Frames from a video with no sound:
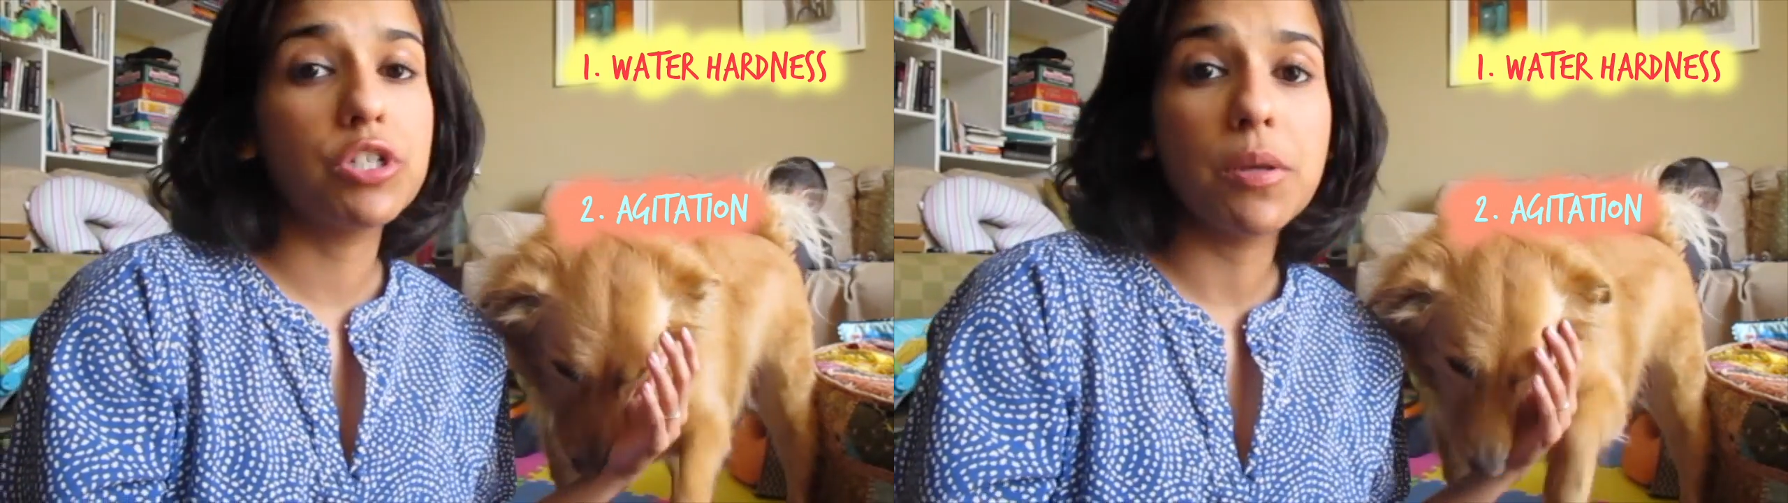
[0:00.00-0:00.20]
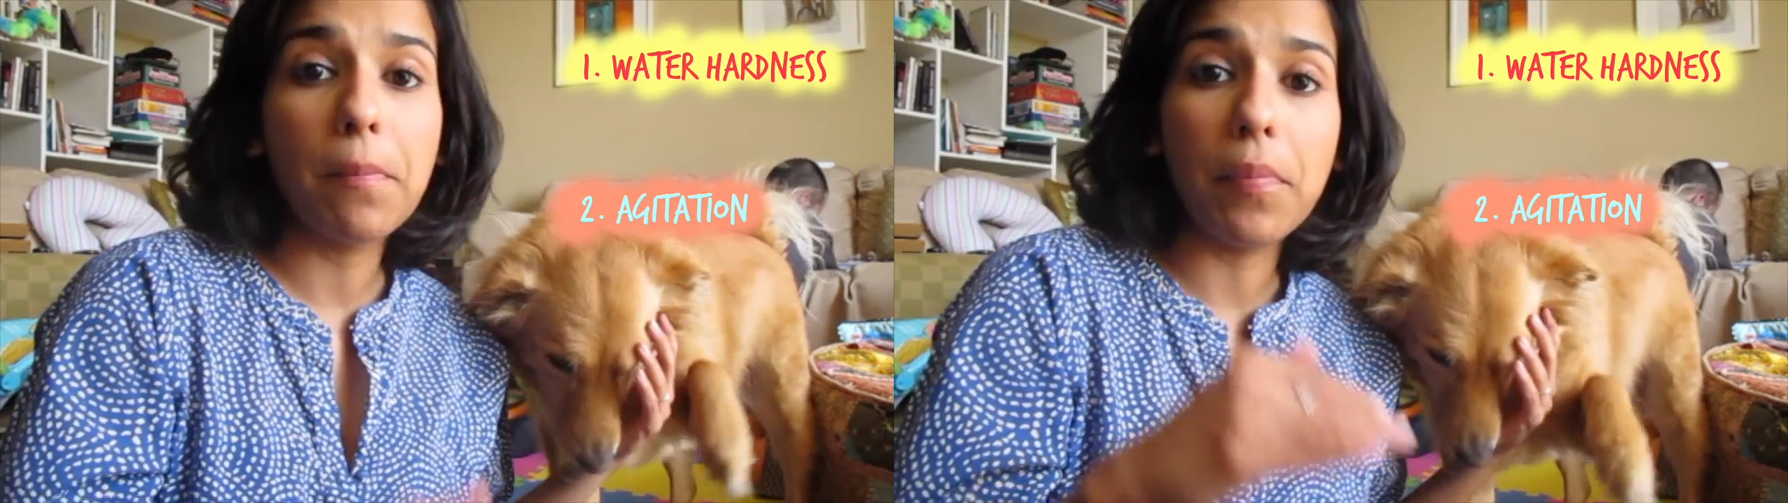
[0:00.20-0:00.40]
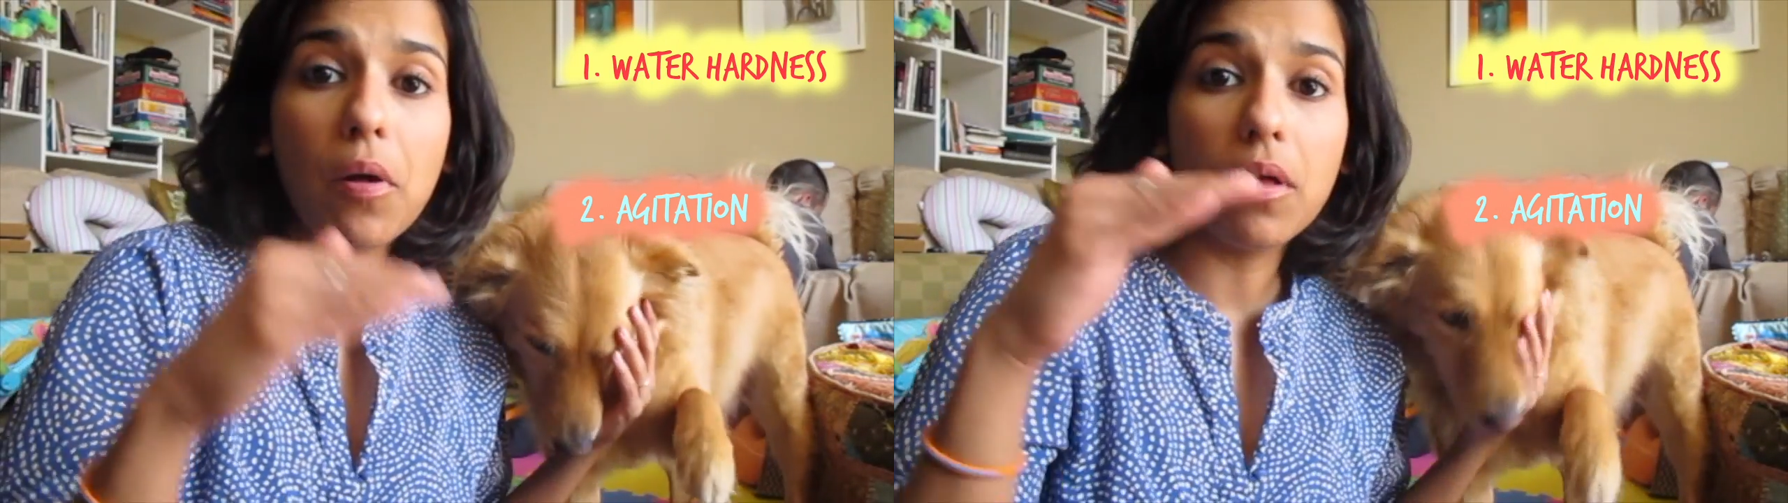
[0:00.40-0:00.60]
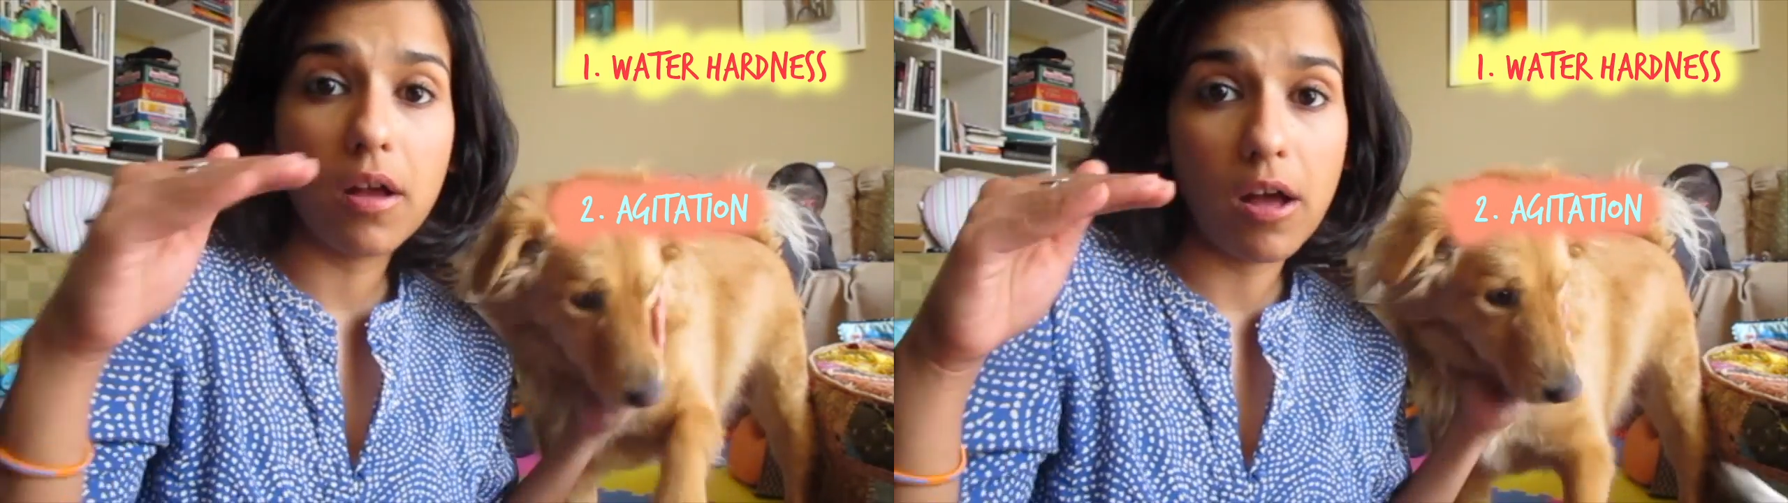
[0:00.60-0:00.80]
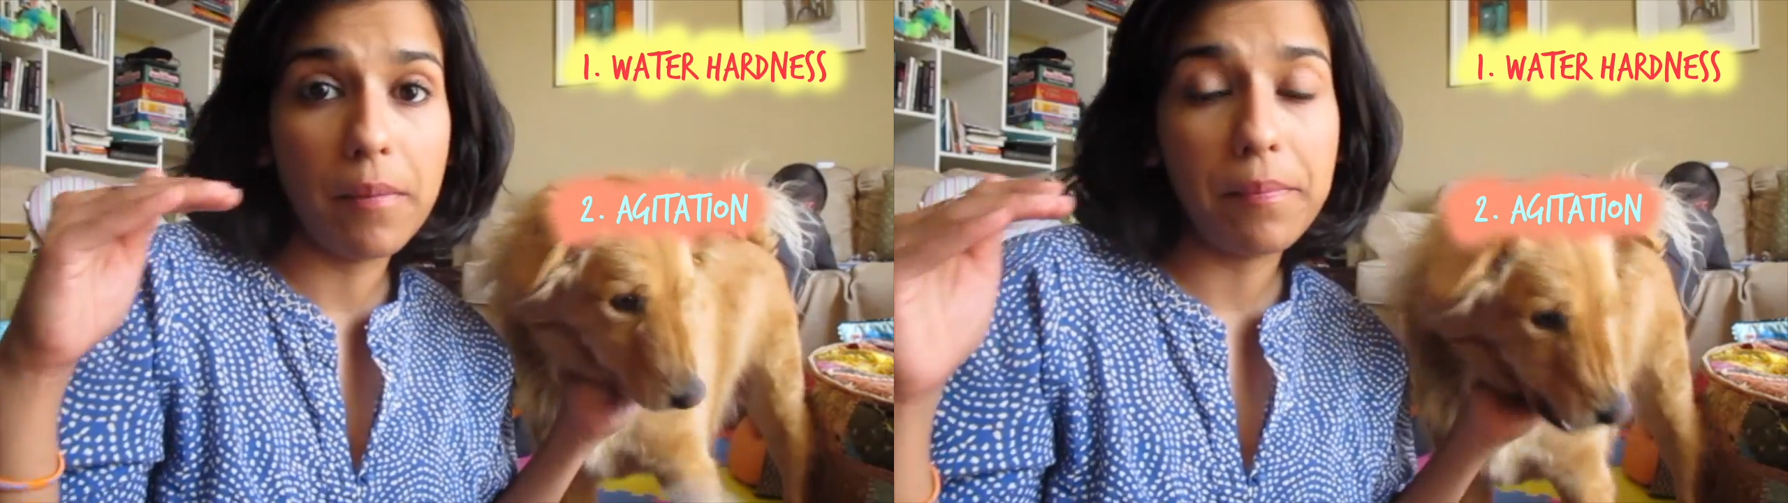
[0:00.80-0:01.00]
to
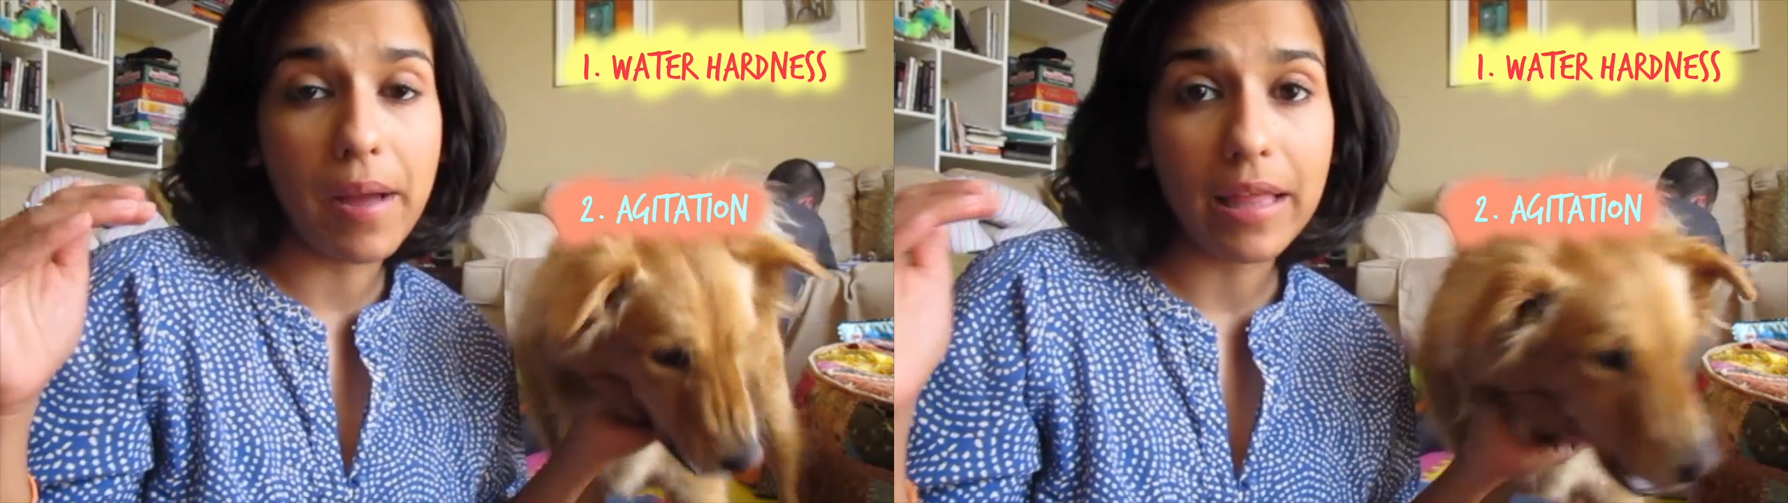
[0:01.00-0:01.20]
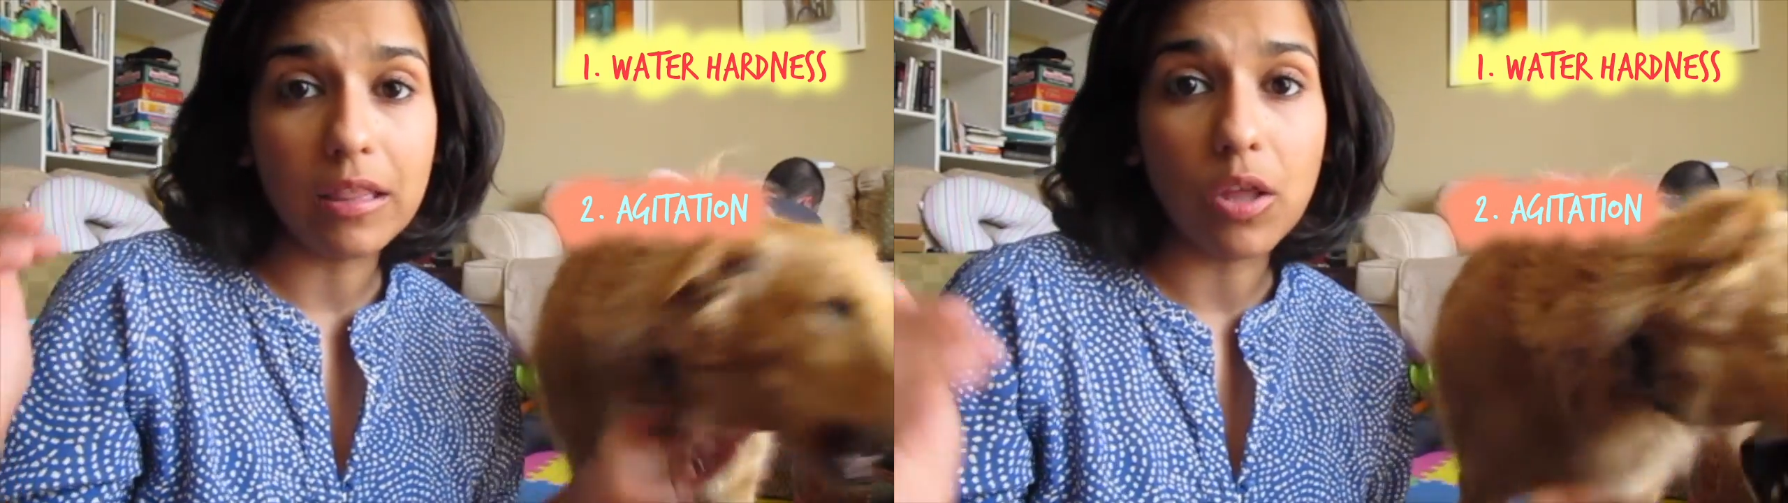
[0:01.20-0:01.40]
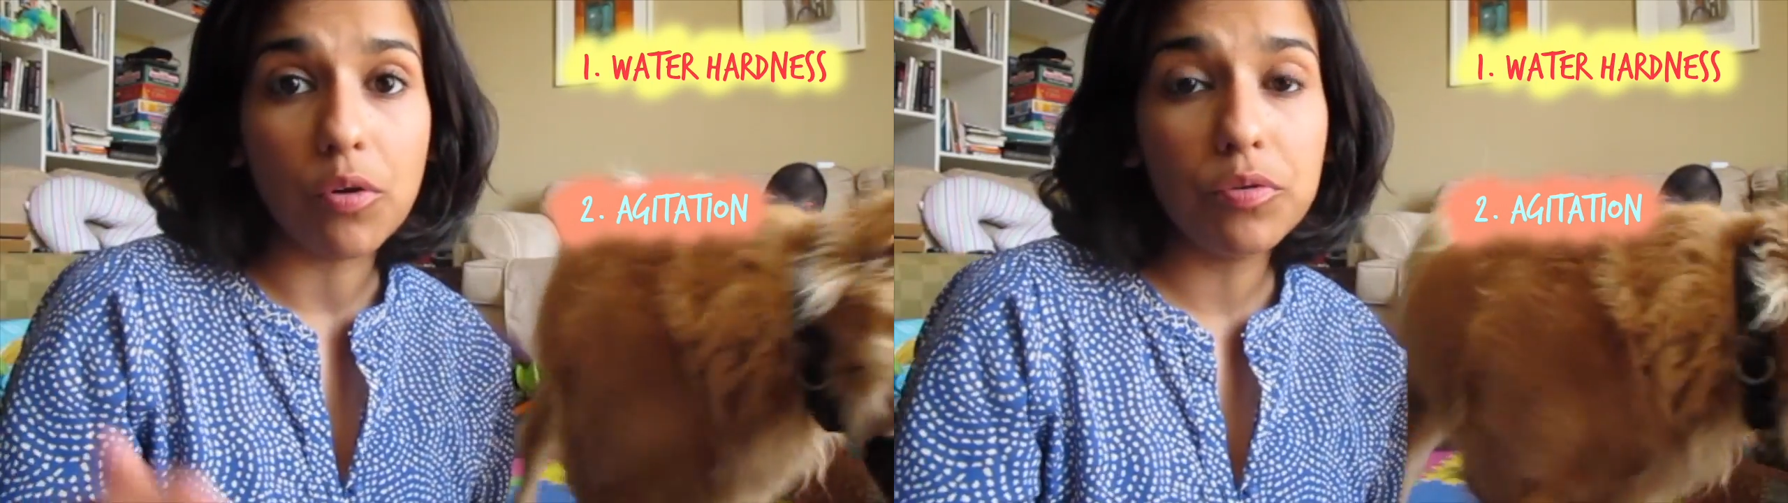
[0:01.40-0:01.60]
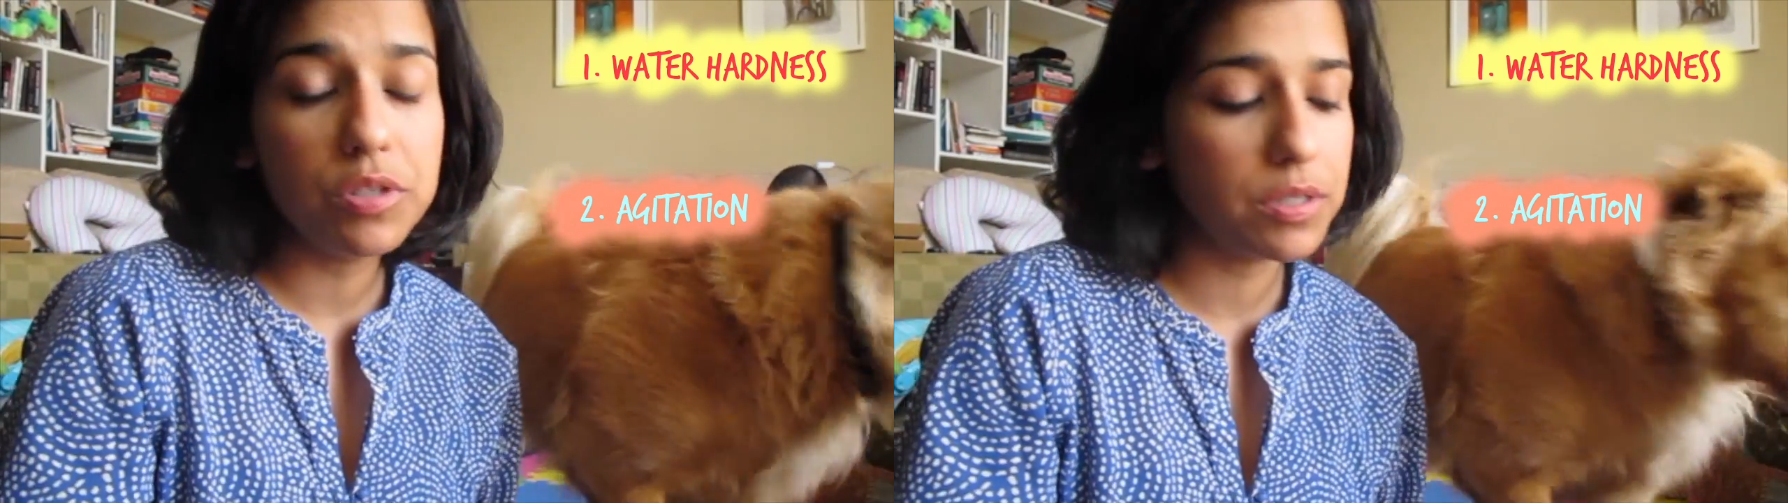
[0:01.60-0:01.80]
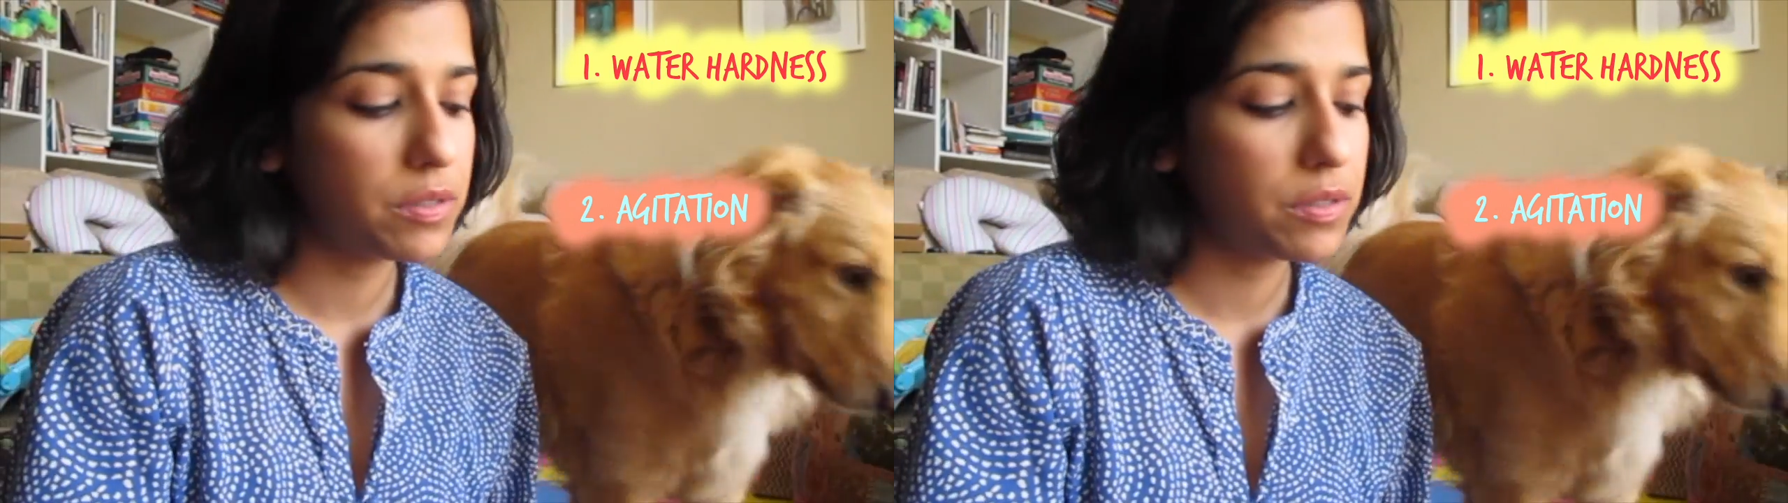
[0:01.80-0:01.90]
bulk up my load